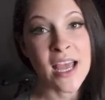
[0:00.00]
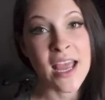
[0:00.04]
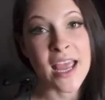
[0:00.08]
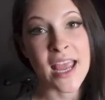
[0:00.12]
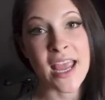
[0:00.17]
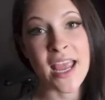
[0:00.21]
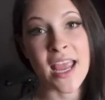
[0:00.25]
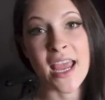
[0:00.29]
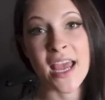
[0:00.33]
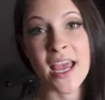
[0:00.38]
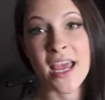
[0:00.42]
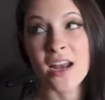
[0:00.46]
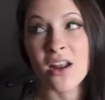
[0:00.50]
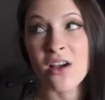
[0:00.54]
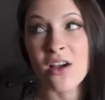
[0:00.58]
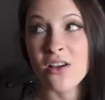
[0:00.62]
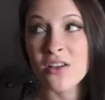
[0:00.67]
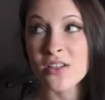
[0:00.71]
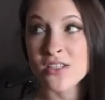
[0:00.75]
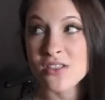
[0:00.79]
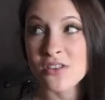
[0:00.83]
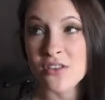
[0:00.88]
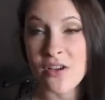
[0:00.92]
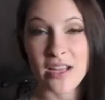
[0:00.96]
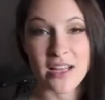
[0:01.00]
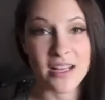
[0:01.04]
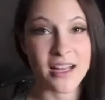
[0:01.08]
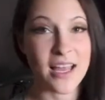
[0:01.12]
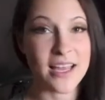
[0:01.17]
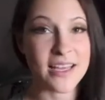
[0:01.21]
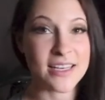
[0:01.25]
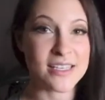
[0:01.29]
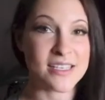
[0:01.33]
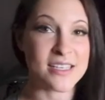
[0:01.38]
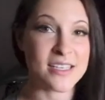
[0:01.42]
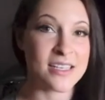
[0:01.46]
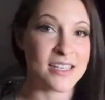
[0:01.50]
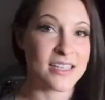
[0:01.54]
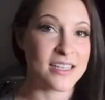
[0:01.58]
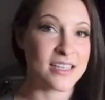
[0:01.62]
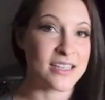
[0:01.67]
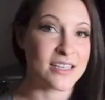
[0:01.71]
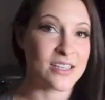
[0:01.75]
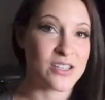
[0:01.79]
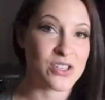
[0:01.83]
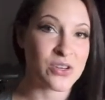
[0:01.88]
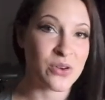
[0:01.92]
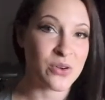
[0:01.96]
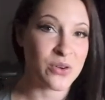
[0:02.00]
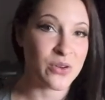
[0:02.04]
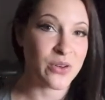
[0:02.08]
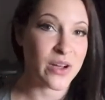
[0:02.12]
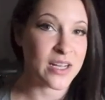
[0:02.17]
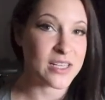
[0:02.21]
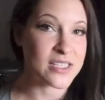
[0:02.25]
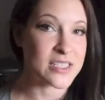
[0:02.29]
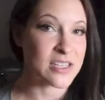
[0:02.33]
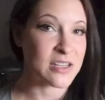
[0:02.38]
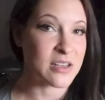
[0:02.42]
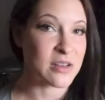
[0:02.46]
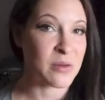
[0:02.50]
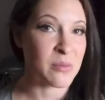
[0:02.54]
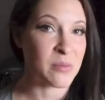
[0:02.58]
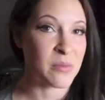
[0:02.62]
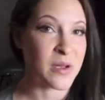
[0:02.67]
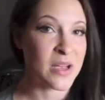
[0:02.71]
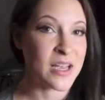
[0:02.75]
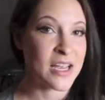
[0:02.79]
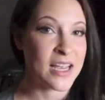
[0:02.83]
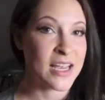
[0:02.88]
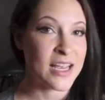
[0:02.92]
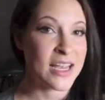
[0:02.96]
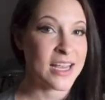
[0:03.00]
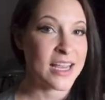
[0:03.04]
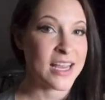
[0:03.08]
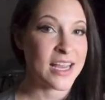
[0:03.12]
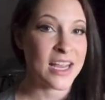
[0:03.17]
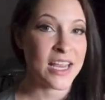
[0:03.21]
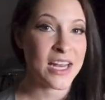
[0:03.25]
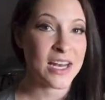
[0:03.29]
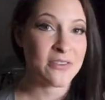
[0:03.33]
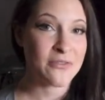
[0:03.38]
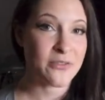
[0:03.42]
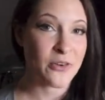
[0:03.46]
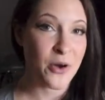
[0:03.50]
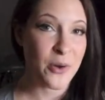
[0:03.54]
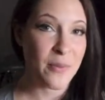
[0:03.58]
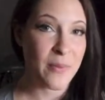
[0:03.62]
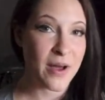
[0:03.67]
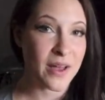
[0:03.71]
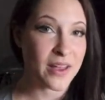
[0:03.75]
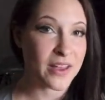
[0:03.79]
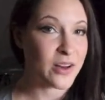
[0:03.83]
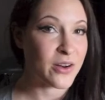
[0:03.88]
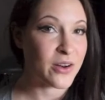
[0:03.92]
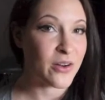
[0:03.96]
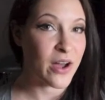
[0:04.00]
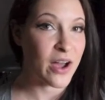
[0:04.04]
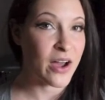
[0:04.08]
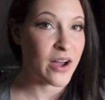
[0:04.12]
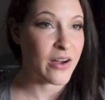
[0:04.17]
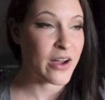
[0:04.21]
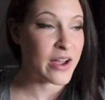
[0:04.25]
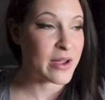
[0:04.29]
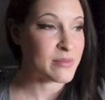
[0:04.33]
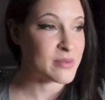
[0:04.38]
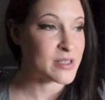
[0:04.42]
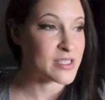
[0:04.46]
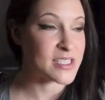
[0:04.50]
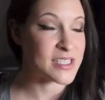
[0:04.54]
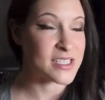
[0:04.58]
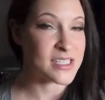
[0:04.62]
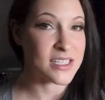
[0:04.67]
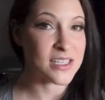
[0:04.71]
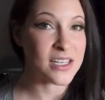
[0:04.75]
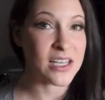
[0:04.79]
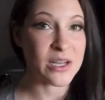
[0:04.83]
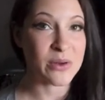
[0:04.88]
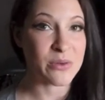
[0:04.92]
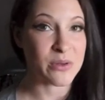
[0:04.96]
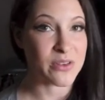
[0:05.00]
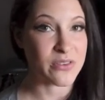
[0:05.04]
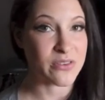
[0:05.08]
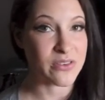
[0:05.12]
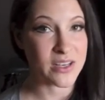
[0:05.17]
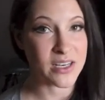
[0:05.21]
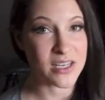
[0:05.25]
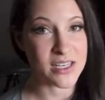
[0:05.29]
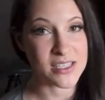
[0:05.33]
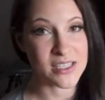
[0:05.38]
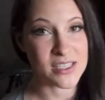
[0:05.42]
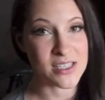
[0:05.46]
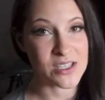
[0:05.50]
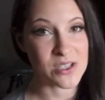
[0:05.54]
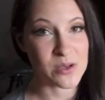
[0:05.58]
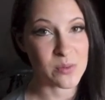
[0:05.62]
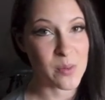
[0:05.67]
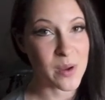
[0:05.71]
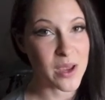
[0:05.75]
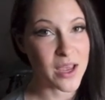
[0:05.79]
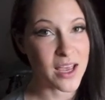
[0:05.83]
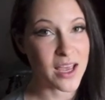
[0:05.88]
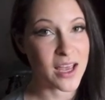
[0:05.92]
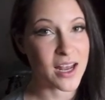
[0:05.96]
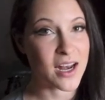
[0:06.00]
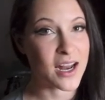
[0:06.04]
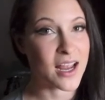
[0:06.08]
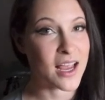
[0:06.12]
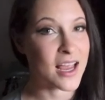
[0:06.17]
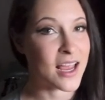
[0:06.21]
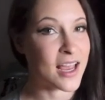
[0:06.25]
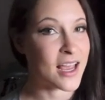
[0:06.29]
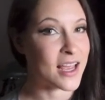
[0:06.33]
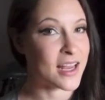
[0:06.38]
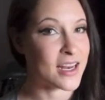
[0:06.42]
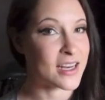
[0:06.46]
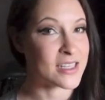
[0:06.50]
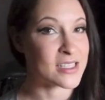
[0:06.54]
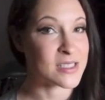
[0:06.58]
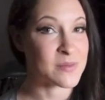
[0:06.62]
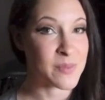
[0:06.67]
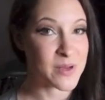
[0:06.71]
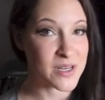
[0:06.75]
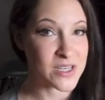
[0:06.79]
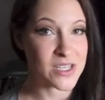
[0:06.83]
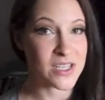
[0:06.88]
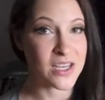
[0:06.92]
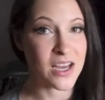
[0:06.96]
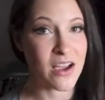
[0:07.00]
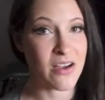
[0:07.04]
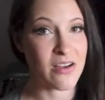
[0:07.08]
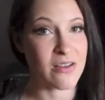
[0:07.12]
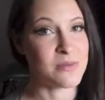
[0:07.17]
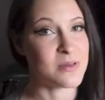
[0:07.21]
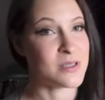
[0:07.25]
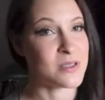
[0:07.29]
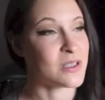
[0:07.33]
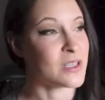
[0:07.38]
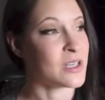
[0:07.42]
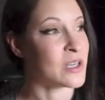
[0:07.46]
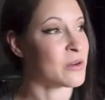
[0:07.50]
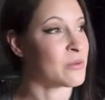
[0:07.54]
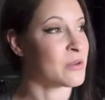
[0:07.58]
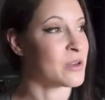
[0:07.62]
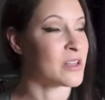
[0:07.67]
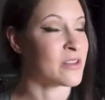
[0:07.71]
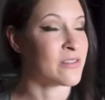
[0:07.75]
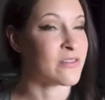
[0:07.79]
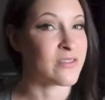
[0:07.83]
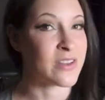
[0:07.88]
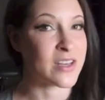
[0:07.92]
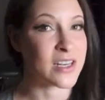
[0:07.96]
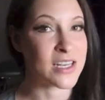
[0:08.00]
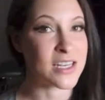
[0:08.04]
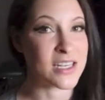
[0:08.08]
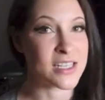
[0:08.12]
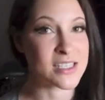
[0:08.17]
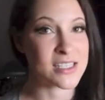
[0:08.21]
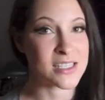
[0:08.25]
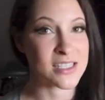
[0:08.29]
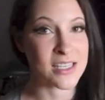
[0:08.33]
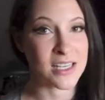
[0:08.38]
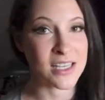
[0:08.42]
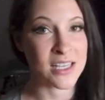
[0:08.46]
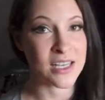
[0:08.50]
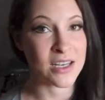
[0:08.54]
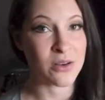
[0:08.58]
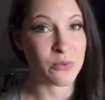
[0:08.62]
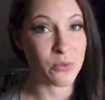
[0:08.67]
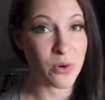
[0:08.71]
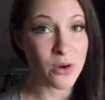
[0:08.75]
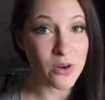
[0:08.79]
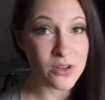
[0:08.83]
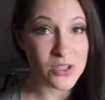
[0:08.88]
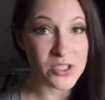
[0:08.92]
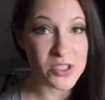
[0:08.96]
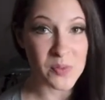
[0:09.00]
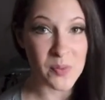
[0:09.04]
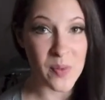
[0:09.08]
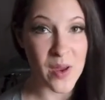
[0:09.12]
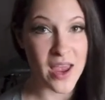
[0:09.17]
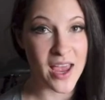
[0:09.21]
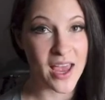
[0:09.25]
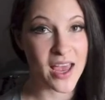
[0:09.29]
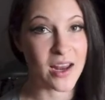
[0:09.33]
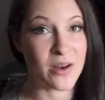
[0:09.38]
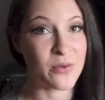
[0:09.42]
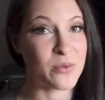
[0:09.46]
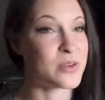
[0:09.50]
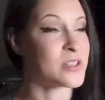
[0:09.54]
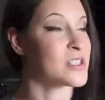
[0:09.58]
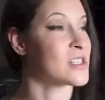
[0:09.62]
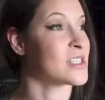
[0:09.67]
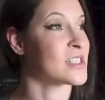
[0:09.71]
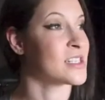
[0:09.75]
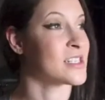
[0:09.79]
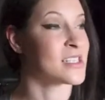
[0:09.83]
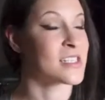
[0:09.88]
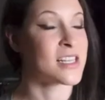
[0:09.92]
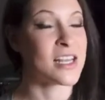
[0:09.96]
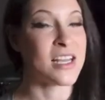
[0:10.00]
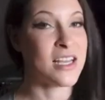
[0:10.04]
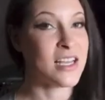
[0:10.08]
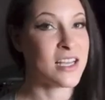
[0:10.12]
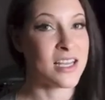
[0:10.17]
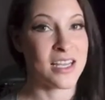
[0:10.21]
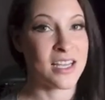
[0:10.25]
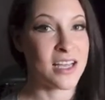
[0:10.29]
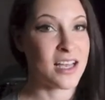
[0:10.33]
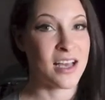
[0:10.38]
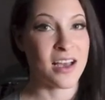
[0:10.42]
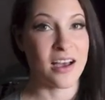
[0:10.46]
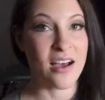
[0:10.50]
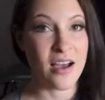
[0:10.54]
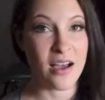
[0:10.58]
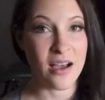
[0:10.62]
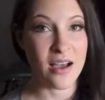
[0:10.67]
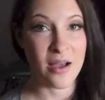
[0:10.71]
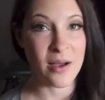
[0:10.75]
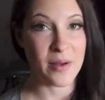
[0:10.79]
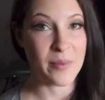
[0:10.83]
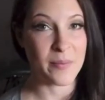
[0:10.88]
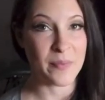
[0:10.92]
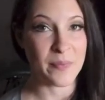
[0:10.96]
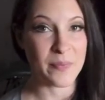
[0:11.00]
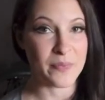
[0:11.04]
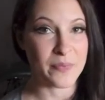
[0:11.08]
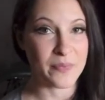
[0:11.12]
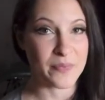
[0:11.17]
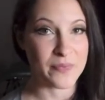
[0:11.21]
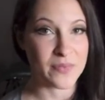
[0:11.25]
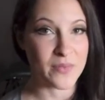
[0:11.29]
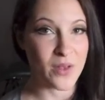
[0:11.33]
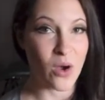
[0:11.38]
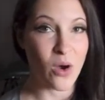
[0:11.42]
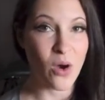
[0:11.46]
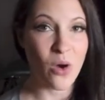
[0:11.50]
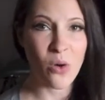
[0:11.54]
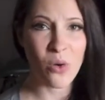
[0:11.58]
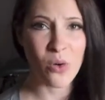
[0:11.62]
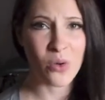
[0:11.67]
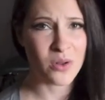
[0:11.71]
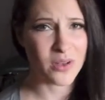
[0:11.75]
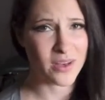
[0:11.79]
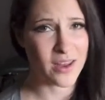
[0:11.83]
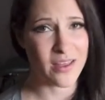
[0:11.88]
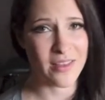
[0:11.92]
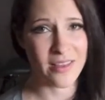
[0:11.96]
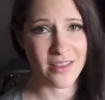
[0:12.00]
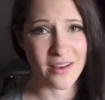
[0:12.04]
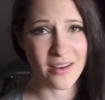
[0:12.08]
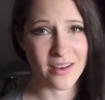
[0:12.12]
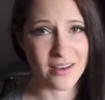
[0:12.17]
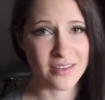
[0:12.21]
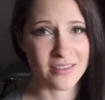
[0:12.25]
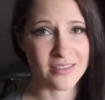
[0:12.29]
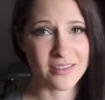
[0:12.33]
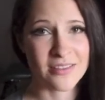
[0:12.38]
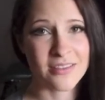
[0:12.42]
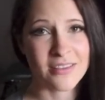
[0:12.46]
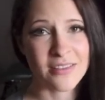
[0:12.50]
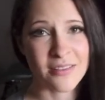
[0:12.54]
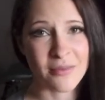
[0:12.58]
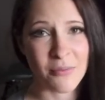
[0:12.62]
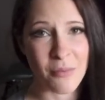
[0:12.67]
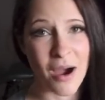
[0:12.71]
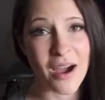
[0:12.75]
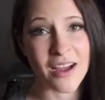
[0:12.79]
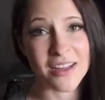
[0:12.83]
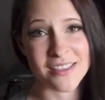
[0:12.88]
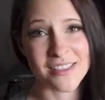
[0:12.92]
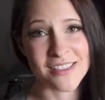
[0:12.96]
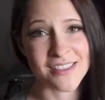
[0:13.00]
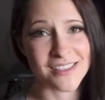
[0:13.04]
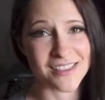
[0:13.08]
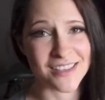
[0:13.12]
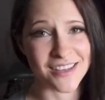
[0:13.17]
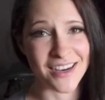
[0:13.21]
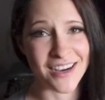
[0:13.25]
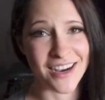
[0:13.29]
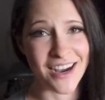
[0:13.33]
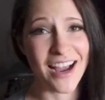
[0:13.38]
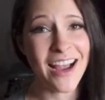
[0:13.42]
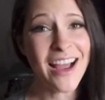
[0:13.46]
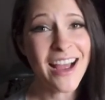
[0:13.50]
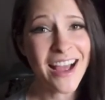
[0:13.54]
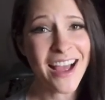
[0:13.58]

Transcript: And also I'd like to show you guys some info about, you know, how I'm just dealing with fitness in Japan, and especially how I'm dealing with fitness in rural Japan, which is a whole nother monster.